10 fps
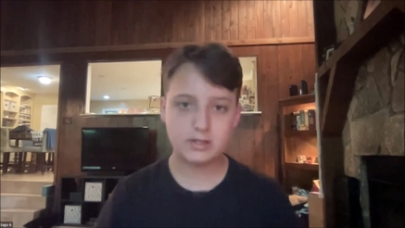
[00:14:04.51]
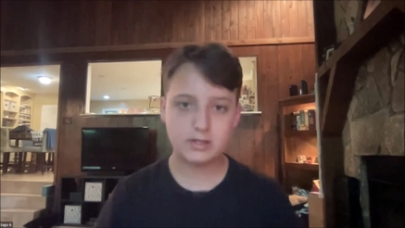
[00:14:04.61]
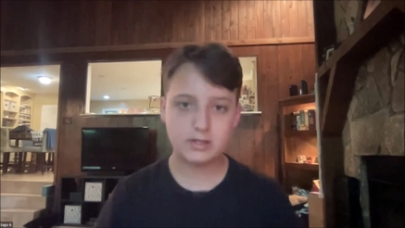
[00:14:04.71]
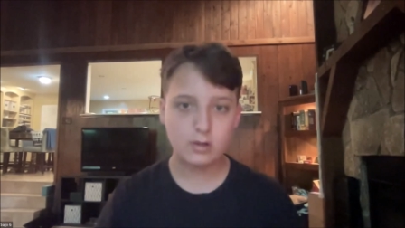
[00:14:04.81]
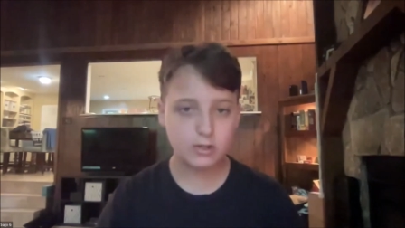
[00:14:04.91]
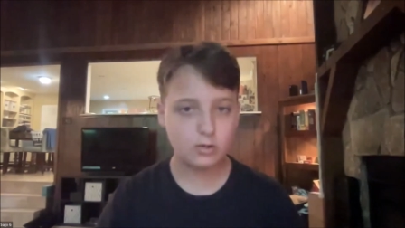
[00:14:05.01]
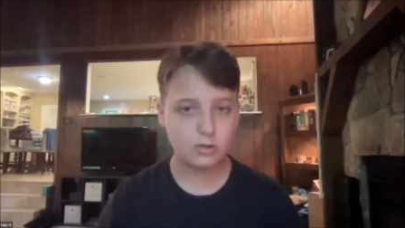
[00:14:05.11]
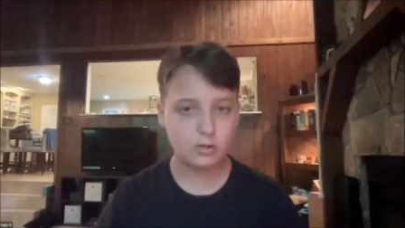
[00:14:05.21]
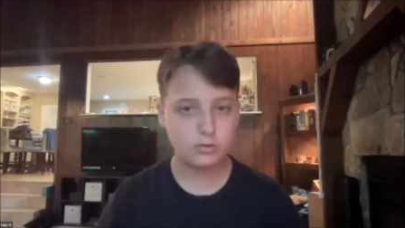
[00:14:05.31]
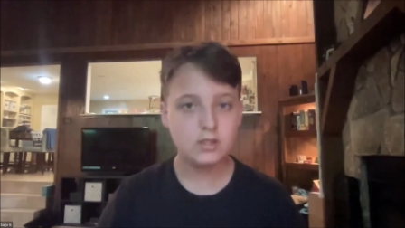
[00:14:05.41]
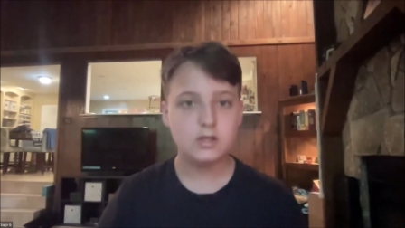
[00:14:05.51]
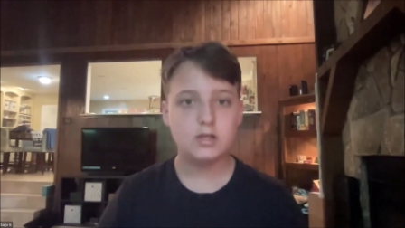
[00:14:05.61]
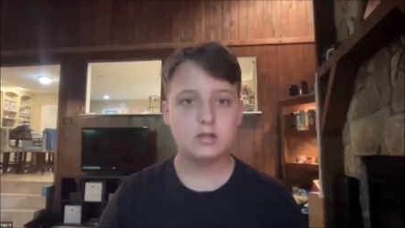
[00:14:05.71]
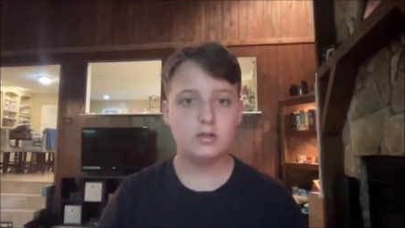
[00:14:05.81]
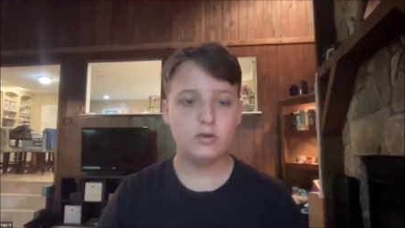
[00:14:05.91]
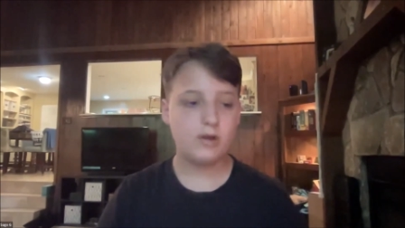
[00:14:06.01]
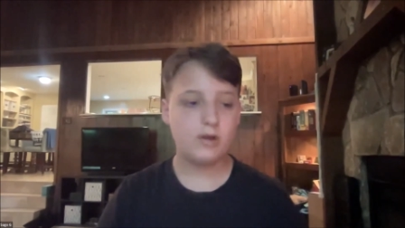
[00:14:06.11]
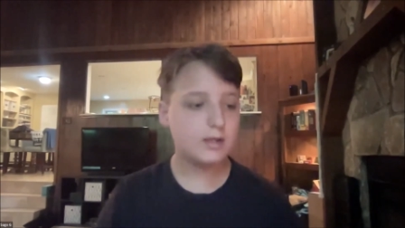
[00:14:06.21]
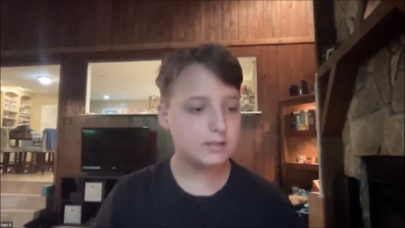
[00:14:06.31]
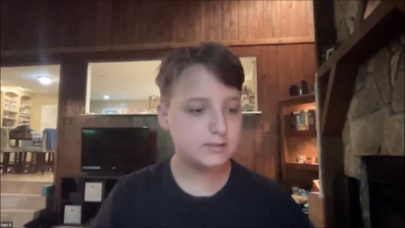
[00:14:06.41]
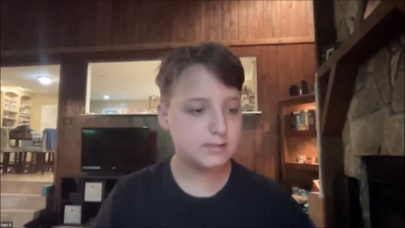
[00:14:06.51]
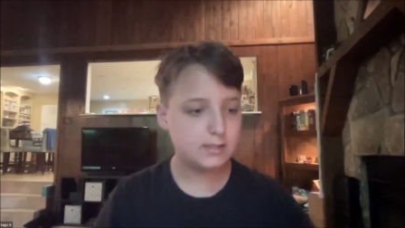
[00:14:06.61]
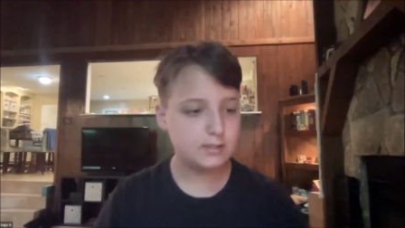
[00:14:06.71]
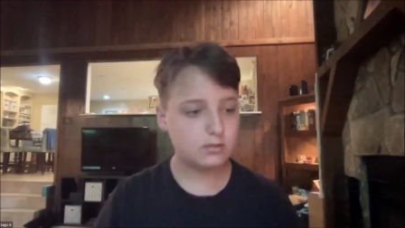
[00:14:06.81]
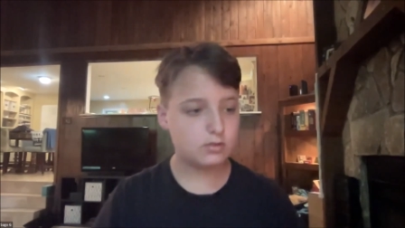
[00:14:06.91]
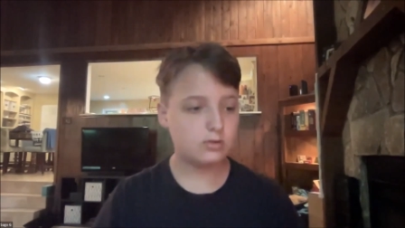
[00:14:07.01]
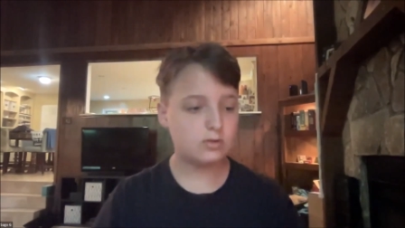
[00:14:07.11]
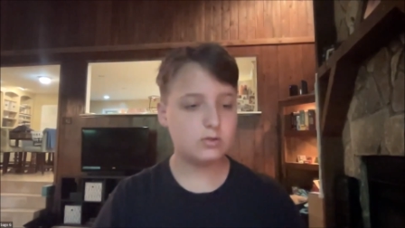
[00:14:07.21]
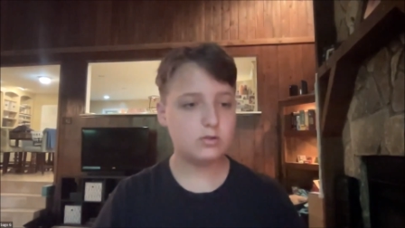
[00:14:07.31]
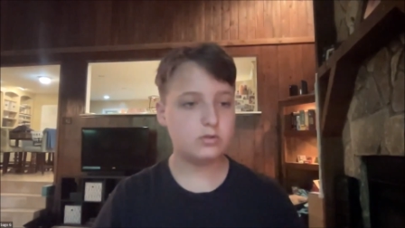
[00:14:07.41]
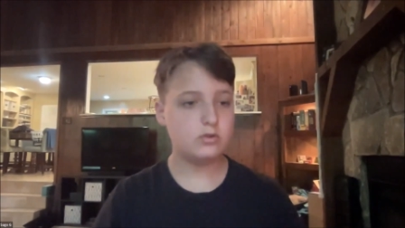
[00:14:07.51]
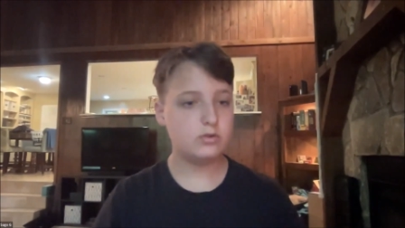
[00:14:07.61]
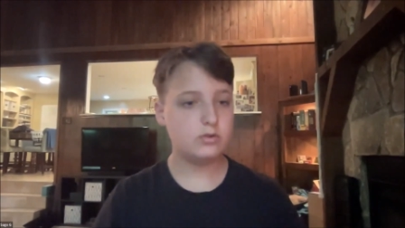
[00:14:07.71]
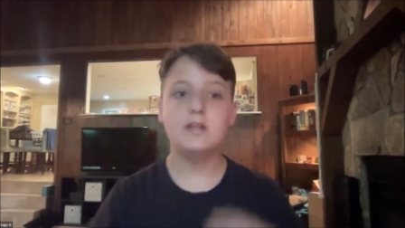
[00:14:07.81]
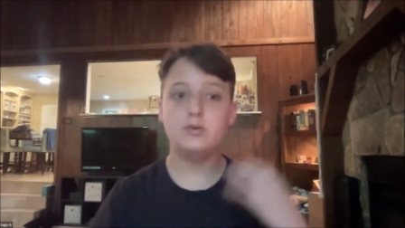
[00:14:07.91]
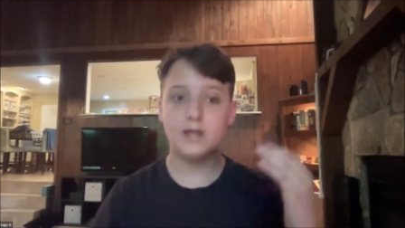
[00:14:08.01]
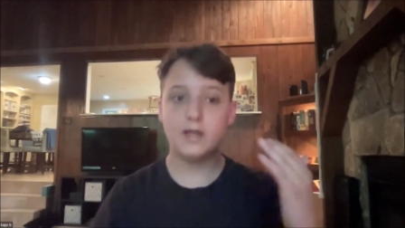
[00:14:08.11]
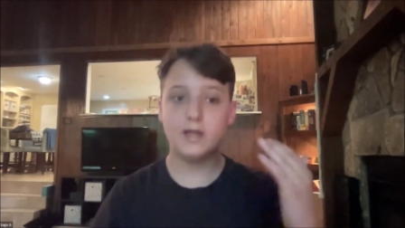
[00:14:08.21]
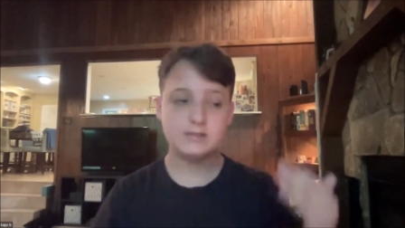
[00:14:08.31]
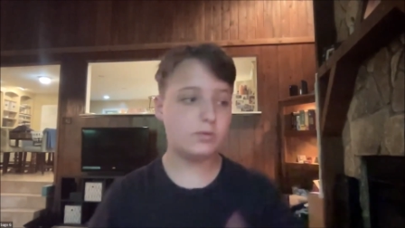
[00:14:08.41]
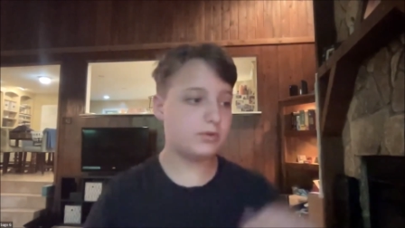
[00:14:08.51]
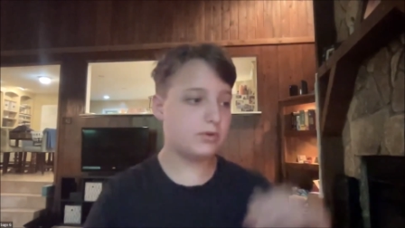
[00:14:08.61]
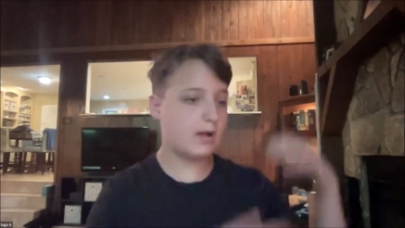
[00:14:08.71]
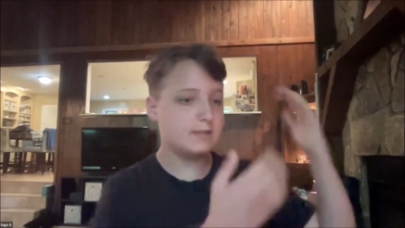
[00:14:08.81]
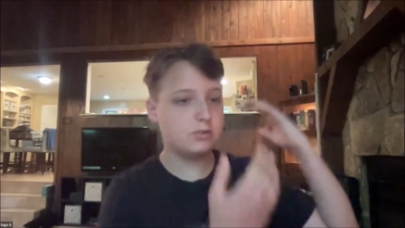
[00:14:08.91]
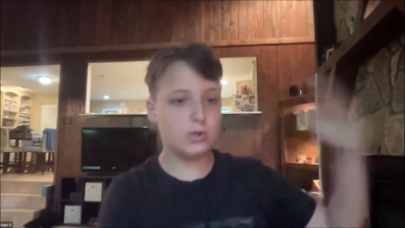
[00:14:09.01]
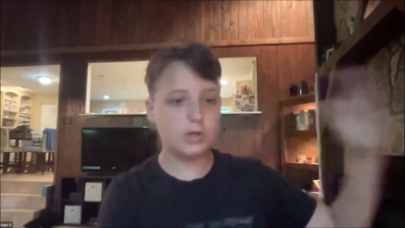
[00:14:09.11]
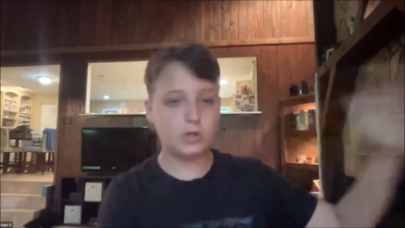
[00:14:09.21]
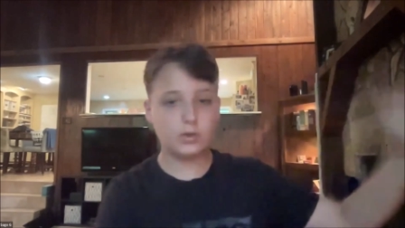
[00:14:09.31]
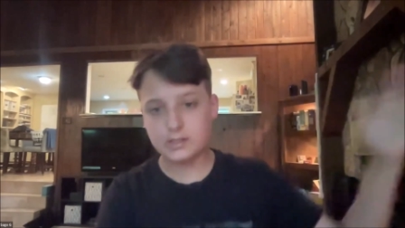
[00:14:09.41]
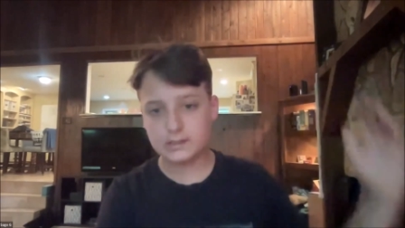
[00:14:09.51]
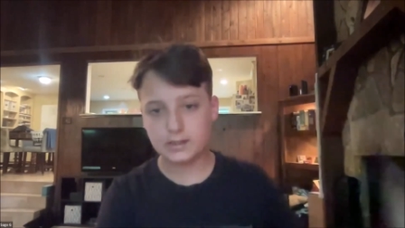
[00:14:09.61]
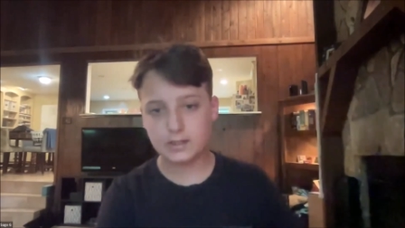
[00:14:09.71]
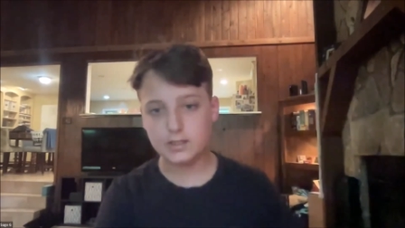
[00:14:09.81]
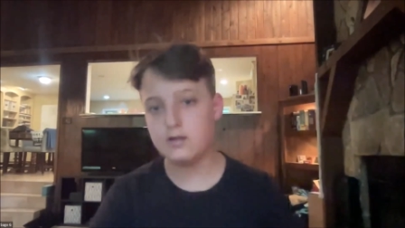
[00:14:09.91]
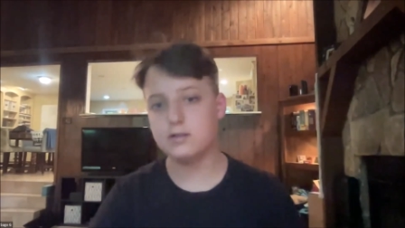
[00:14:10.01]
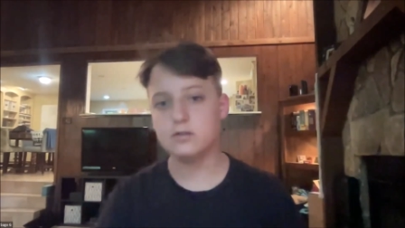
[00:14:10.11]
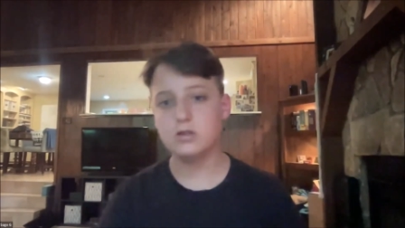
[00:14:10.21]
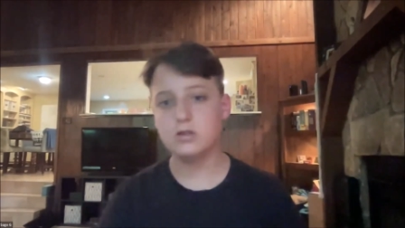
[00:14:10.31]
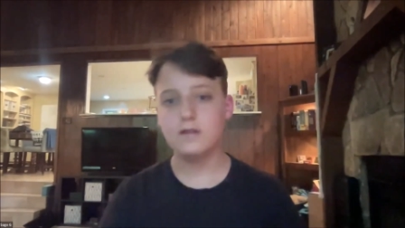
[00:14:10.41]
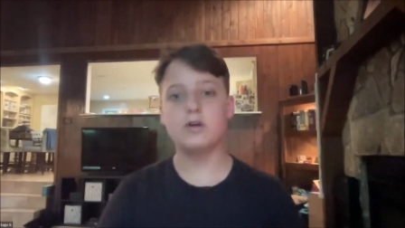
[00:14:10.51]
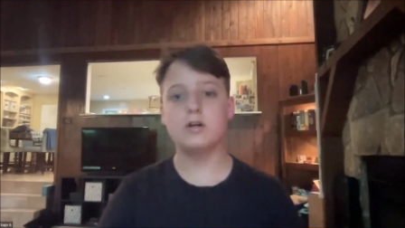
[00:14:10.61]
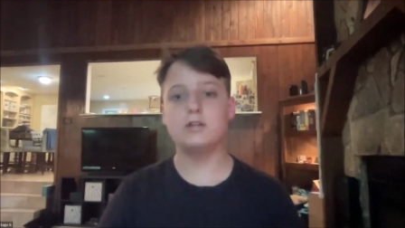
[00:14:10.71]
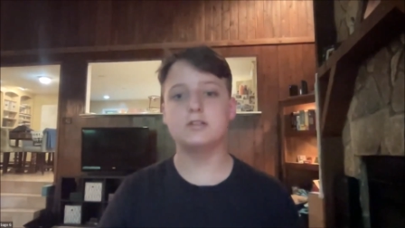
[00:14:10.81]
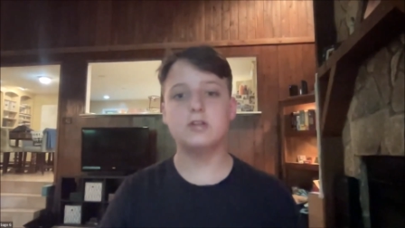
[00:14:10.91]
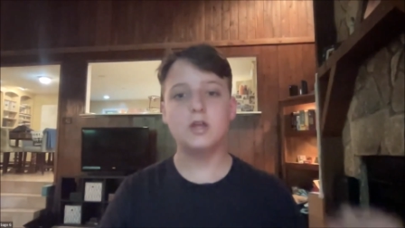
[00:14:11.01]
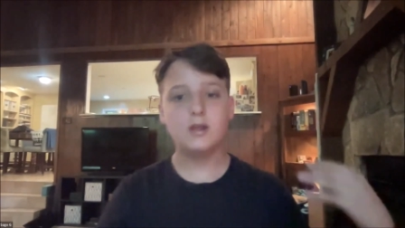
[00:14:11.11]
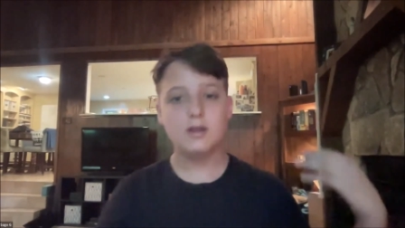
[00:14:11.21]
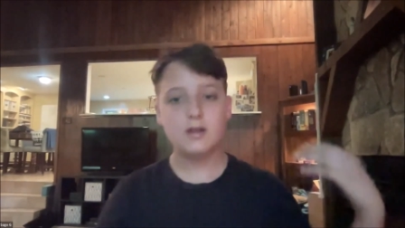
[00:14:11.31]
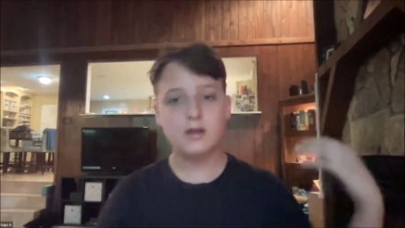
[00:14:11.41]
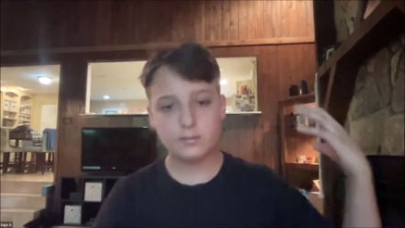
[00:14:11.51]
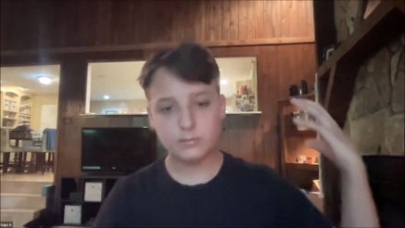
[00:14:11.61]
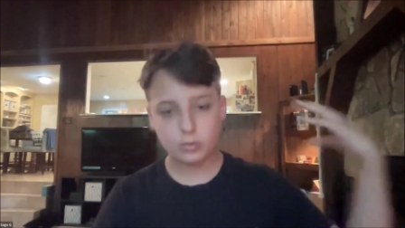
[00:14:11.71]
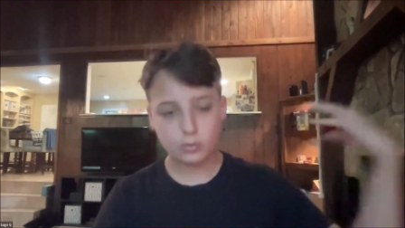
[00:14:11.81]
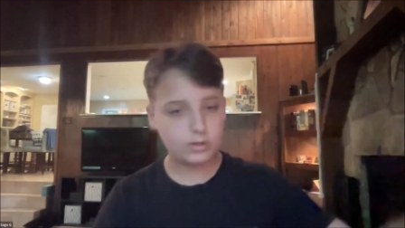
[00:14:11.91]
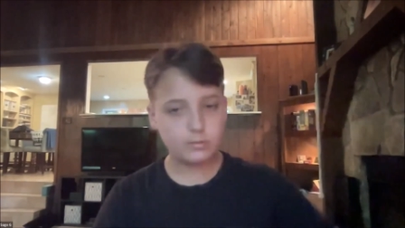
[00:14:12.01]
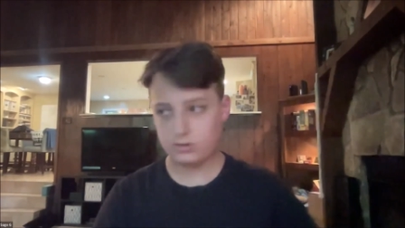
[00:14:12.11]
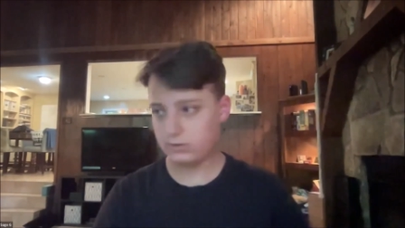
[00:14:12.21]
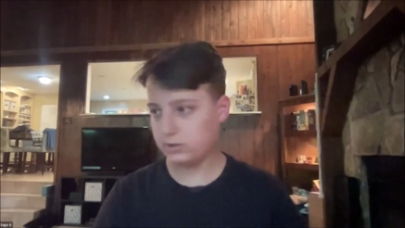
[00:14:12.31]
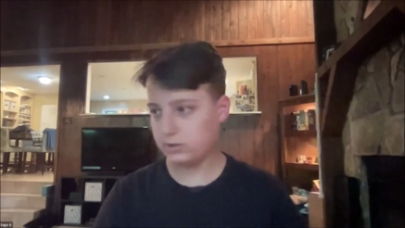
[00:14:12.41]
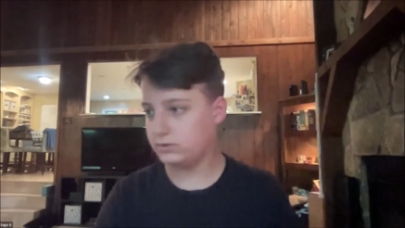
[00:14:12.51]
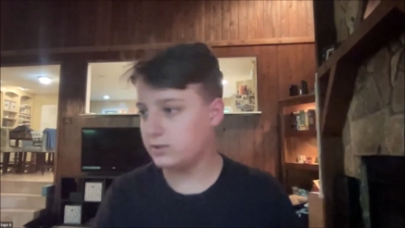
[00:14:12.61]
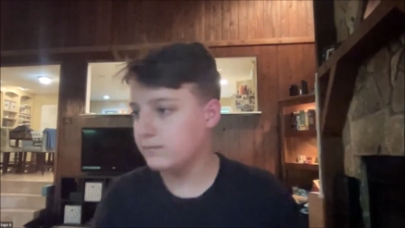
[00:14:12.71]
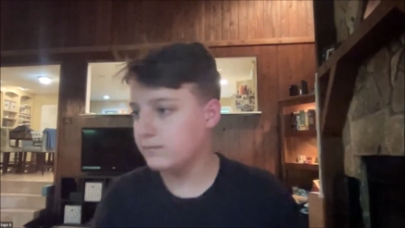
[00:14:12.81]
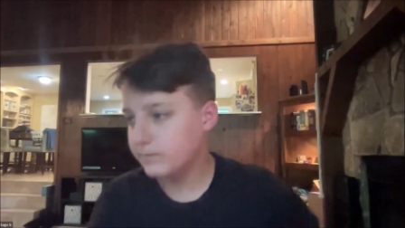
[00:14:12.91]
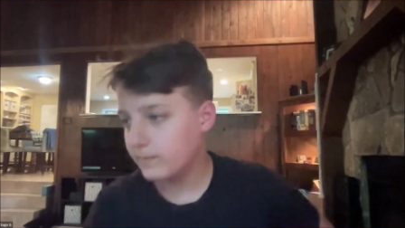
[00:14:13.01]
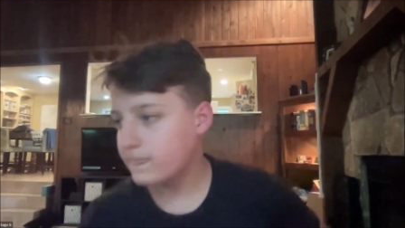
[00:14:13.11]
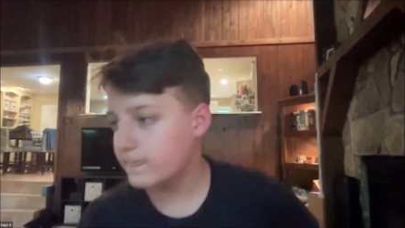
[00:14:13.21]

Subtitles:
focusing on those, you're not going to see that you can see with your eyes the real things that he does for us, the real miracles,